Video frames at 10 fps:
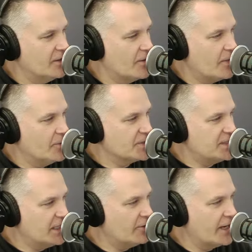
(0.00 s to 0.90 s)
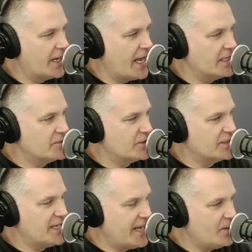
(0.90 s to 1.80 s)
those cigarette ads for
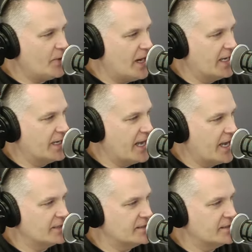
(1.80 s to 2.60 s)
tampon ads.